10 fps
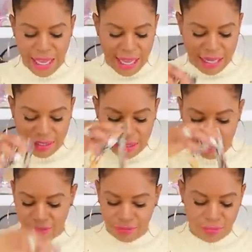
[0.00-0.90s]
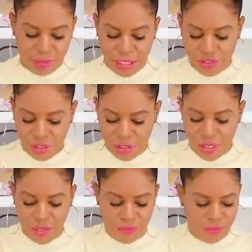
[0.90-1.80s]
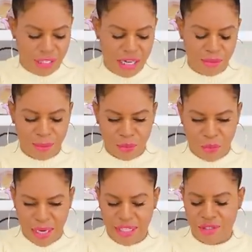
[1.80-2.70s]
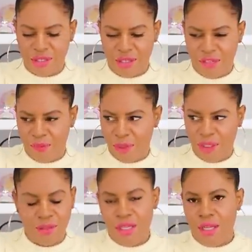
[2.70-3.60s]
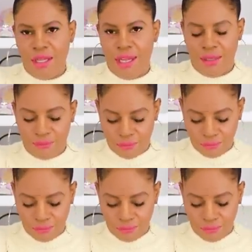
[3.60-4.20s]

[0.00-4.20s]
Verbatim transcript: And um, I took it off. I can't remember why I took it off, but yeah.